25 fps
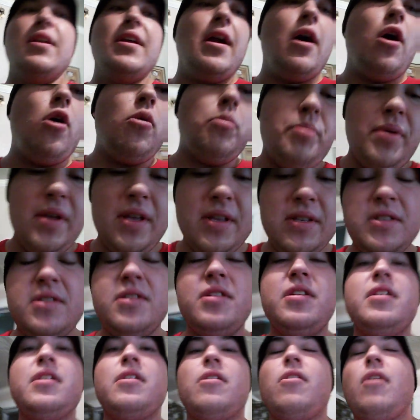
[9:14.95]
get all
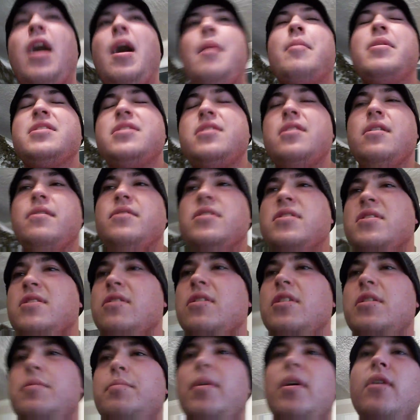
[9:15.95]
pissy and cry myself to
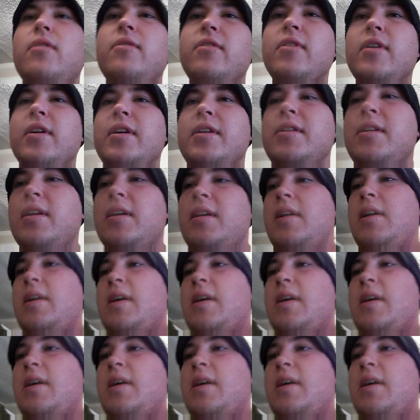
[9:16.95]
sleep over it.